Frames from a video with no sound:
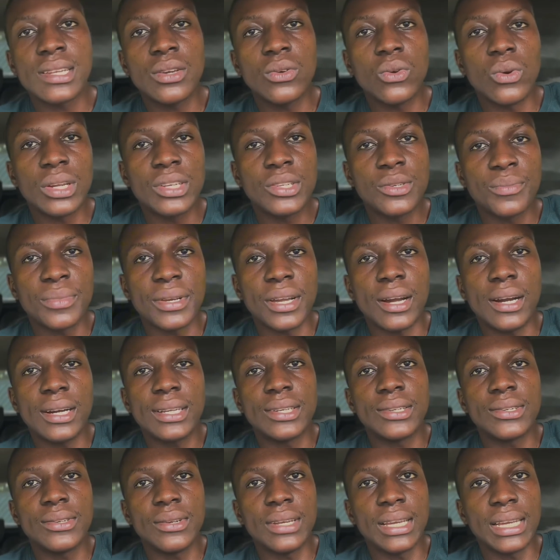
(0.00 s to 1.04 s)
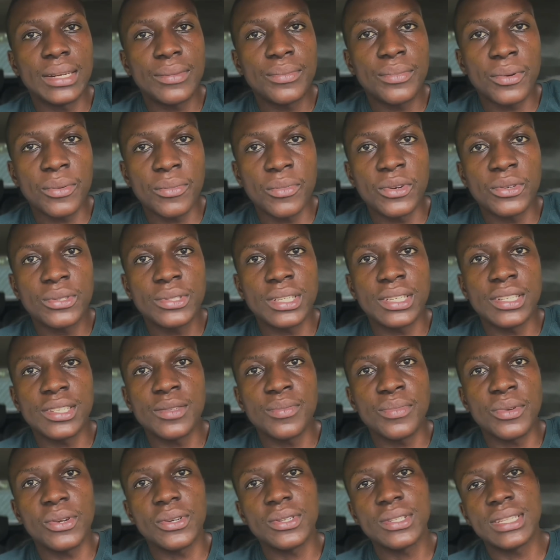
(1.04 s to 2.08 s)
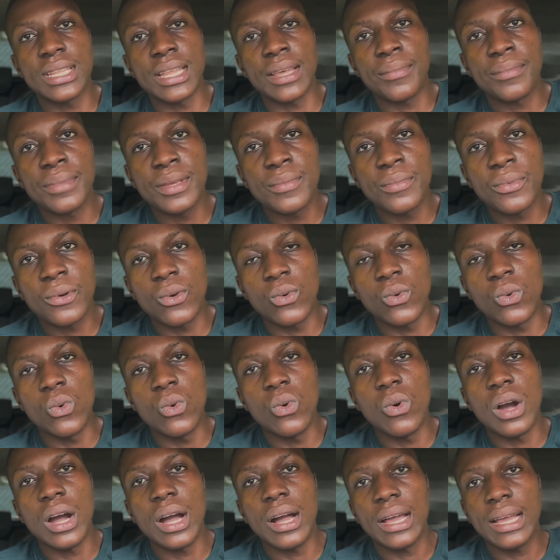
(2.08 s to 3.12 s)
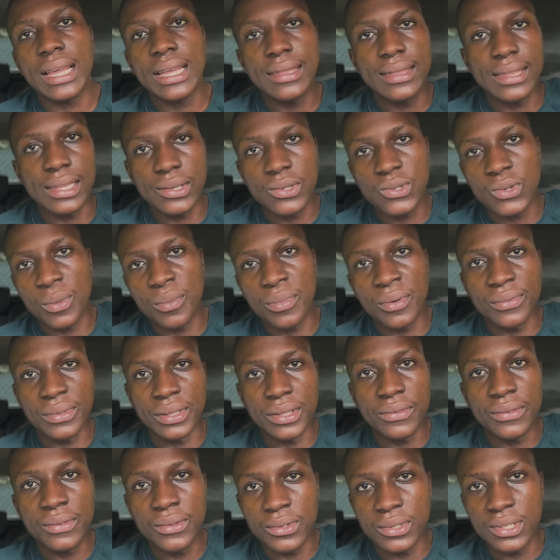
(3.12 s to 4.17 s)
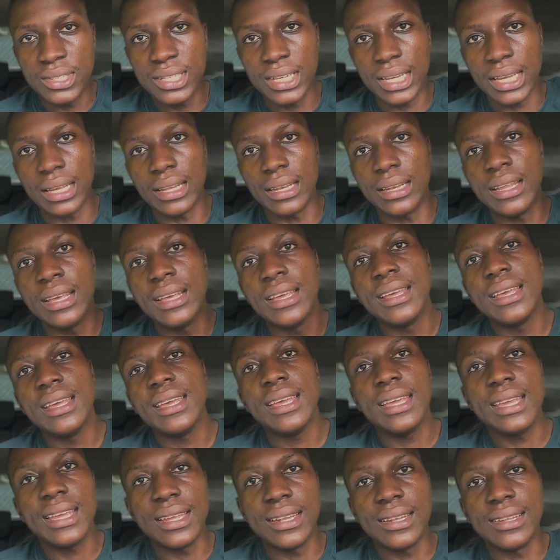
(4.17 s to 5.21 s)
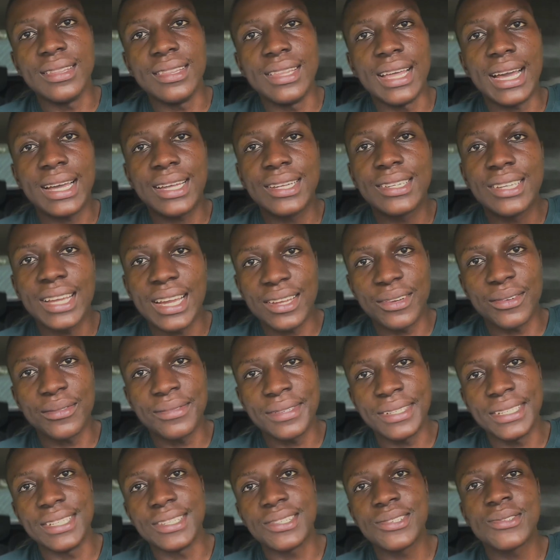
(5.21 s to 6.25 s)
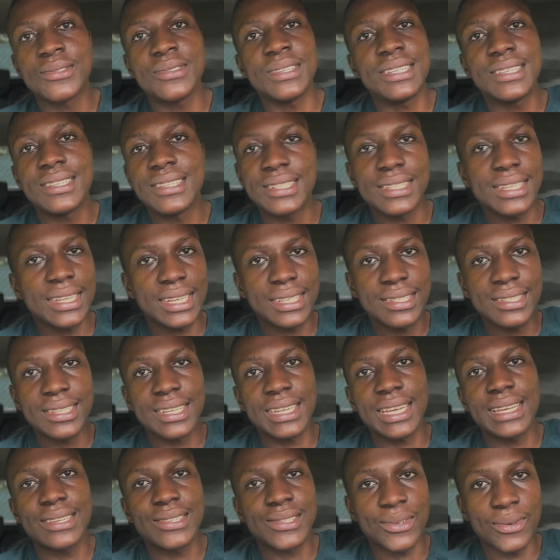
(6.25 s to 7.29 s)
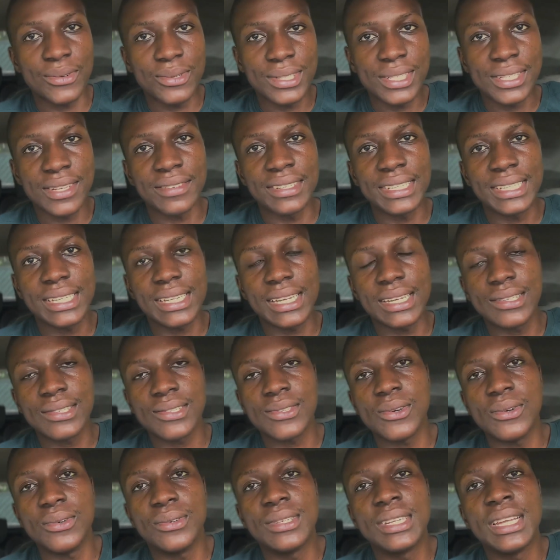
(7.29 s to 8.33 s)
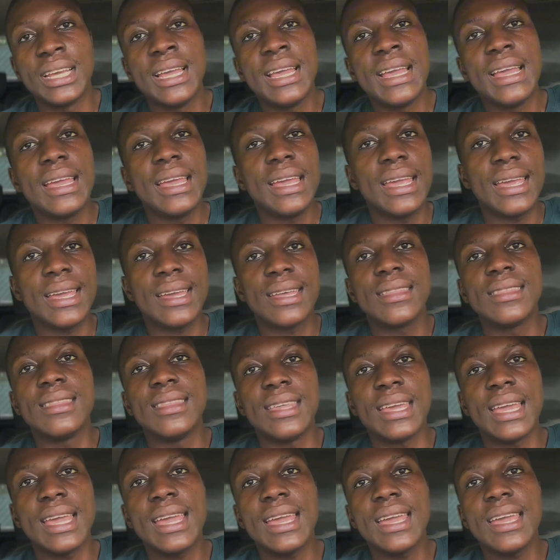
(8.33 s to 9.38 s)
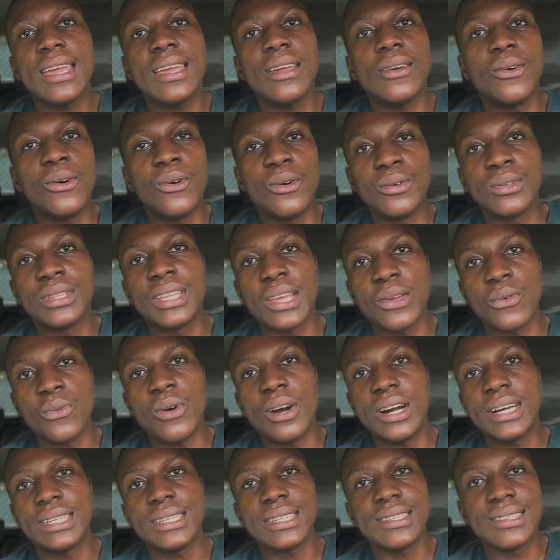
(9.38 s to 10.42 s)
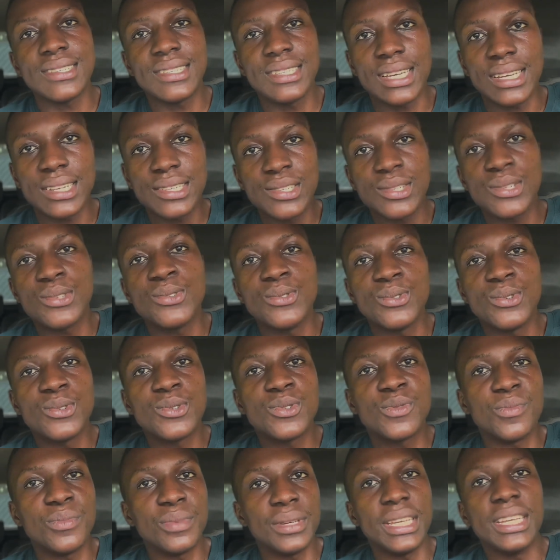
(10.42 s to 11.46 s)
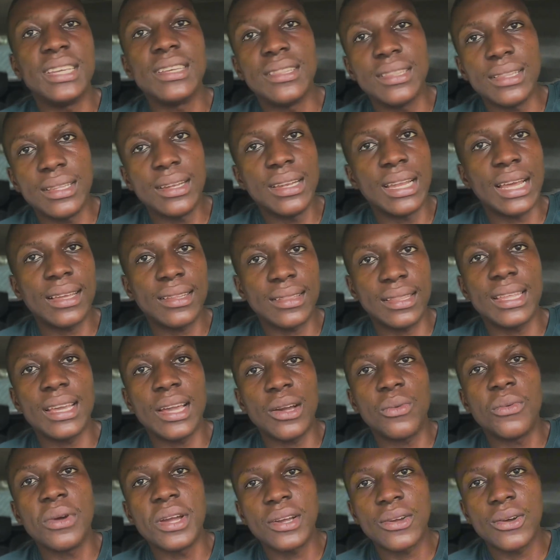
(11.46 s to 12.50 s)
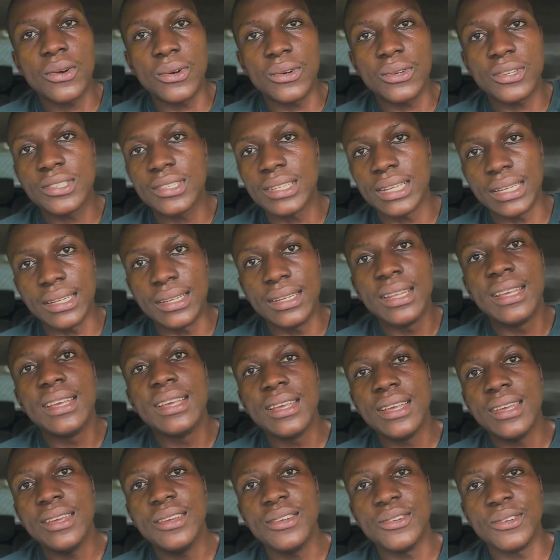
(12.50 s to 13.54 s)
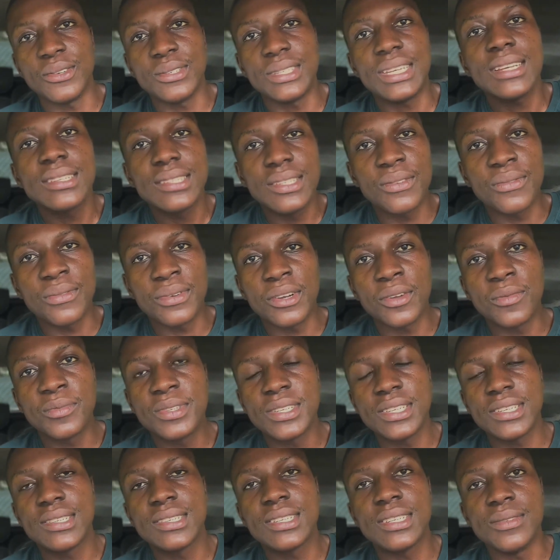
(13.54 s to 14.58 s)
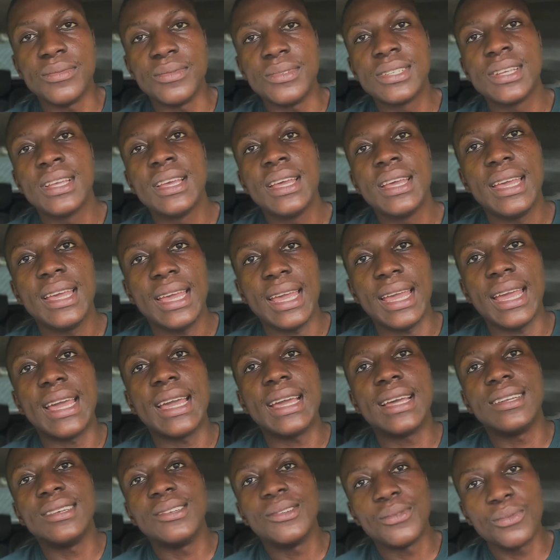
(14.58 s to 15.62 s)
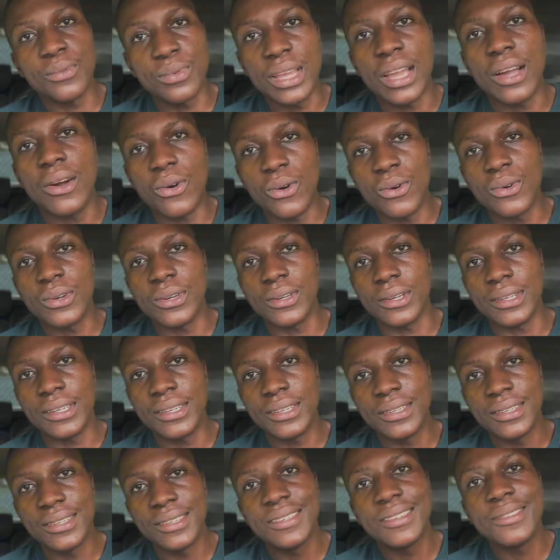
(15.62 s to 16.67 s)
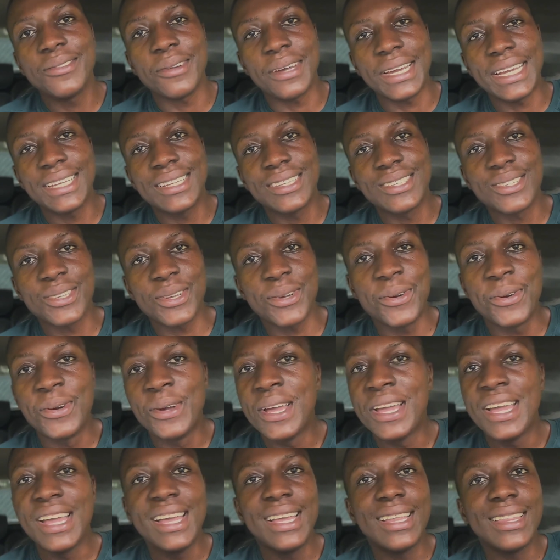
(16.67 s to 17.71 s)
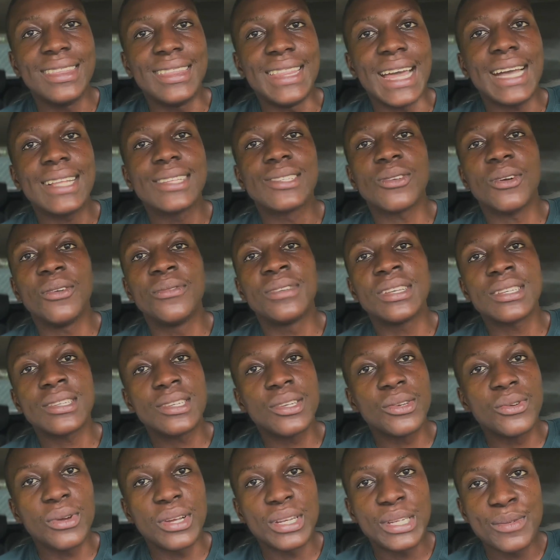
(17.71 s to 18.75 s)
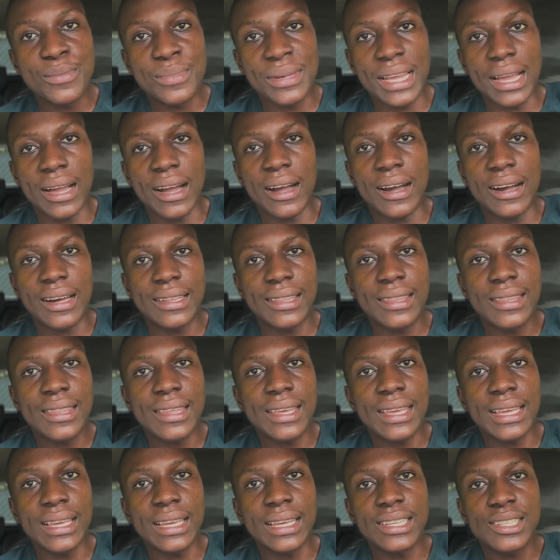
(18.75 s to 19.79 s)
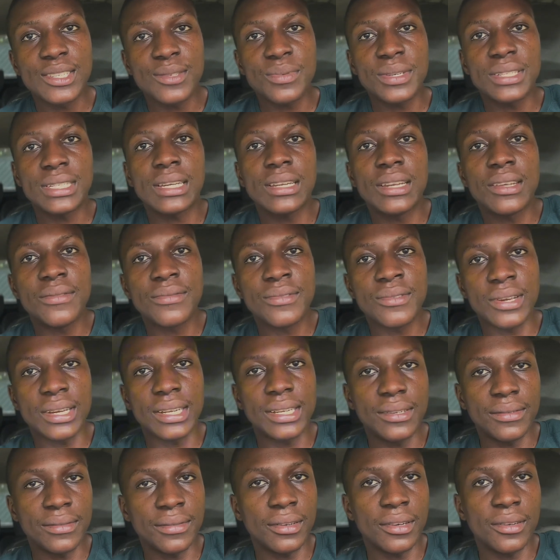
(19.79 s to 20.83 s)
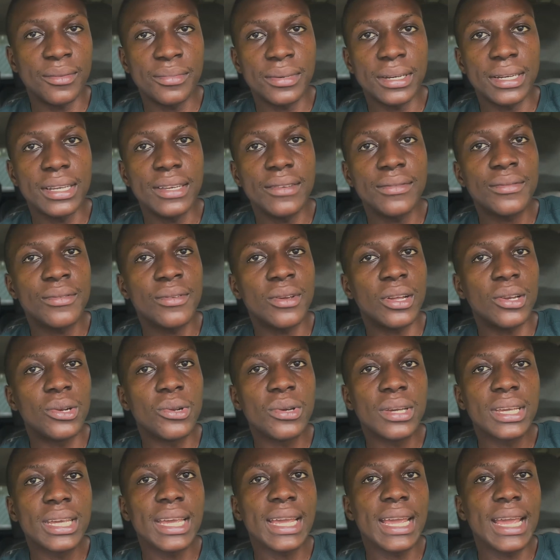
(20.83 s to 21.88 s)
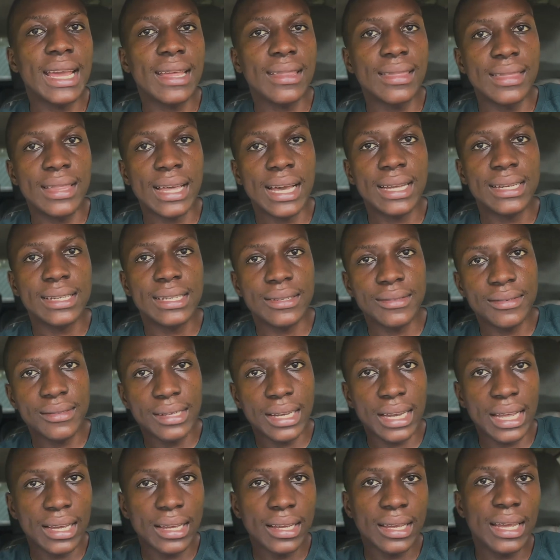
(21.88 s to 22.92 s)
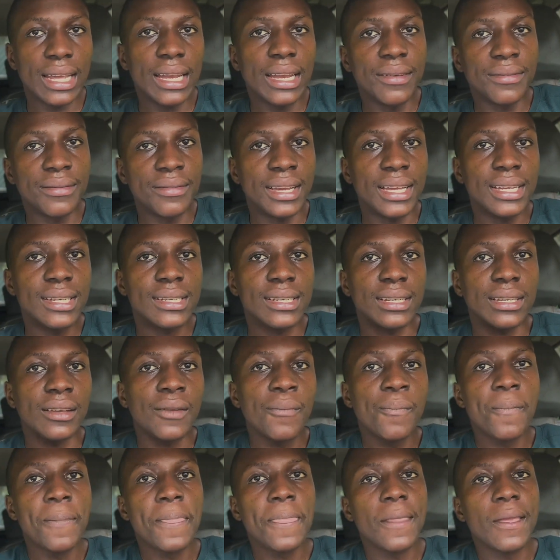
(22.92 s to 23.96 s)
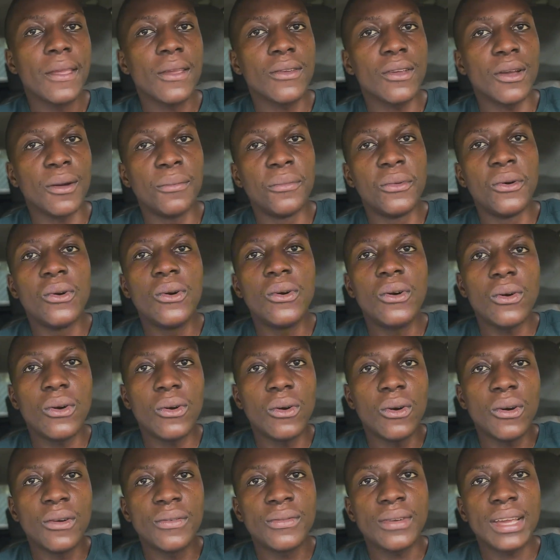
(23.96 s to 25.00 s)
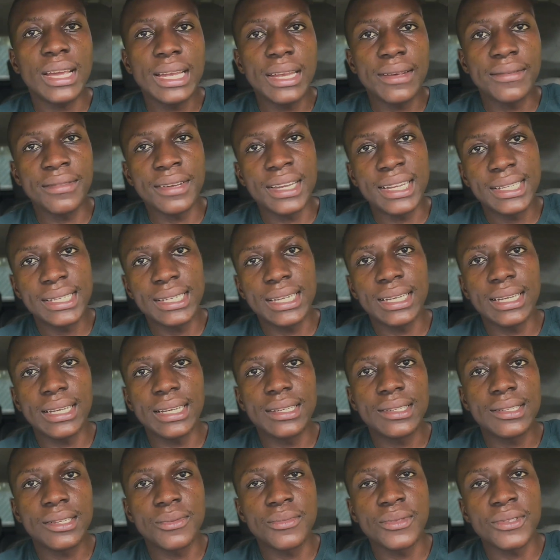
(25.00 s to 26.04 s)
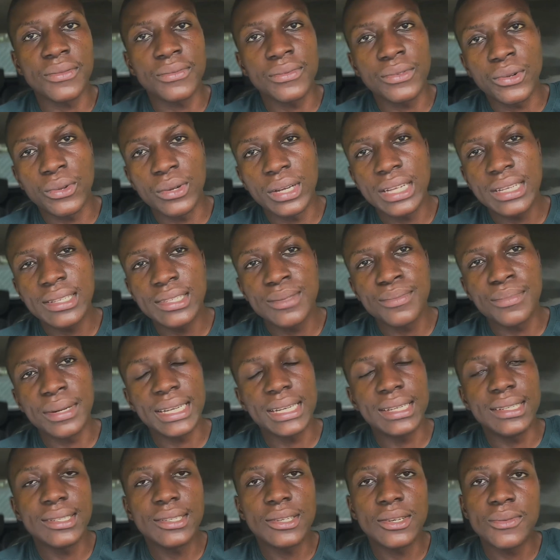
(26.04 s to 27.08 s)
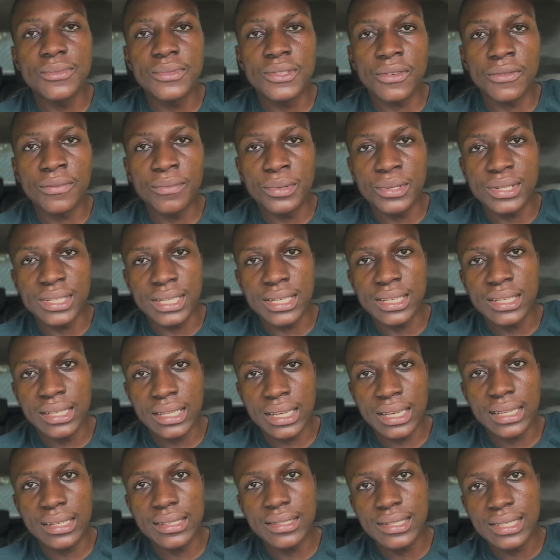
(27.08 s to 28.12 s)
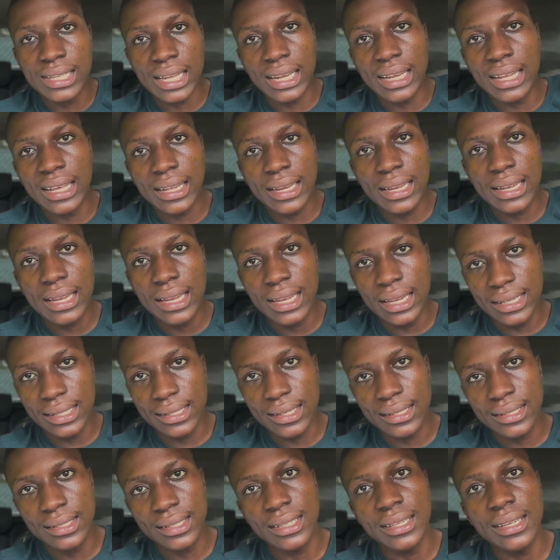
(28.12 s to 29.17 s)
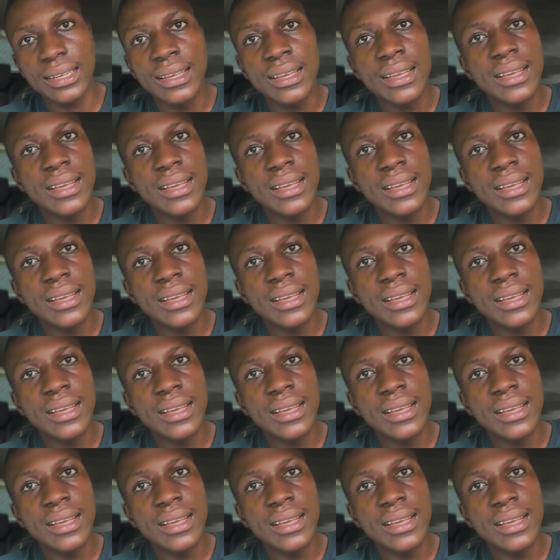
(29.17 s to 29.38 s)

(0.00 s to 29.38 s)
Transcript: going to be hard to get promotions, because there are people who are at the top of the food chain in that kind of industry, 60 years old, 70 years old, and all they want is just you to be like their workhorse and just develop systems, and we are all good, right? So that's obviously going to be a hard thing, especially if you're a developer. If you are looking at that, if like elevating, you're more of elevating in terms of knowledge, but in terms of position, salary, etc.,